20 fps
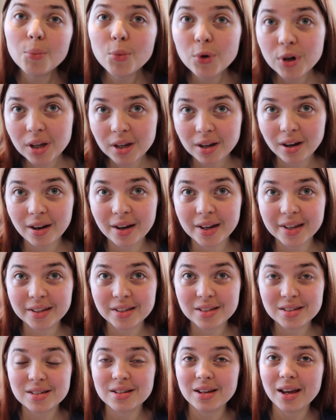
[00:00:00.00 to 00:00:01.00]
Morning
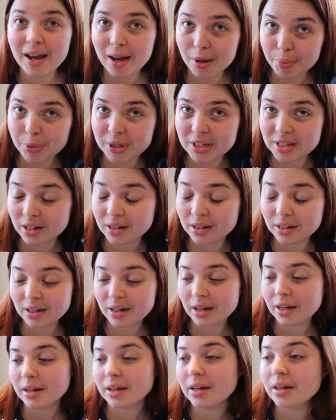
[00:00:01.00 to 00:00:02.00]
guys, happy
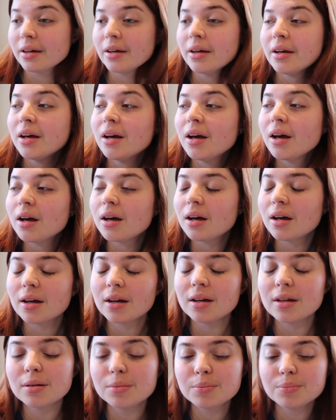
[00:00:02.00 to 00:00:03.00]
Sunday.
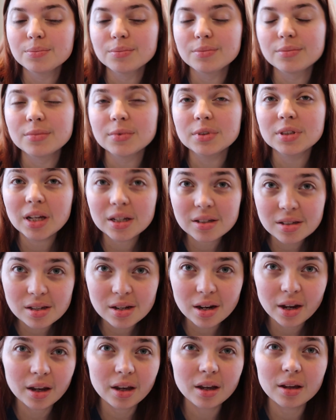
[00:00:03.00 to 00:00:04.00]

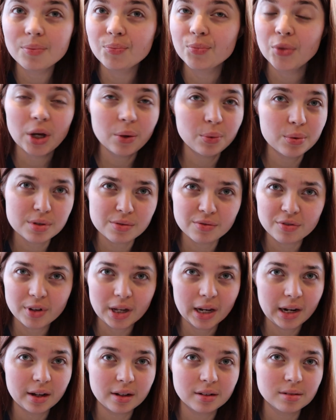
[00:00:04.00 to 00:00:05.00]
Yesterday I wasn't
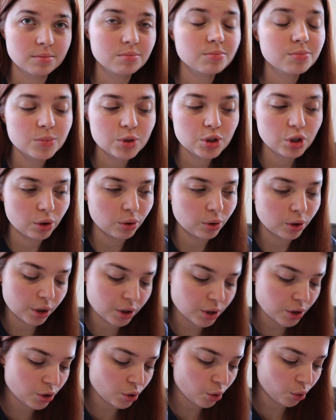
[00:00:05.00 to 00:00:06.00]
feeling too
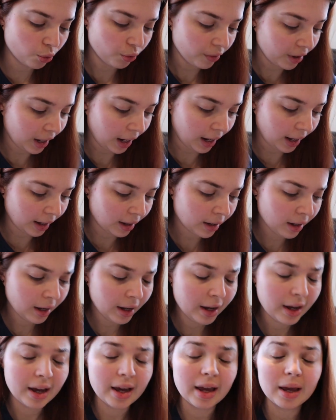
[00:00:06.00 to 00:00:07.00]
good at all, really.
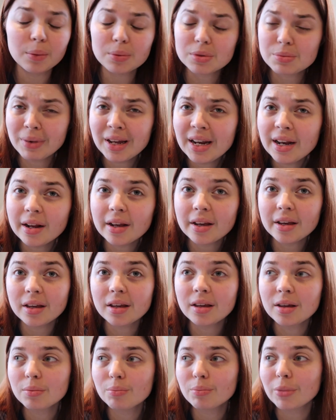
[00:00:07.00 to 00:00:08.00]
It was
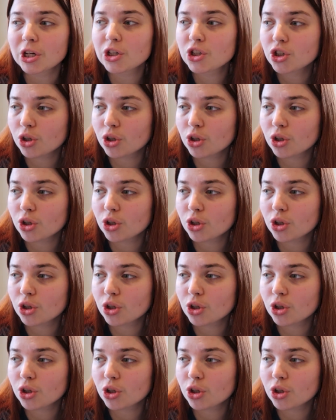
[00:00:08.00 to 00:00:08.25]
mainly my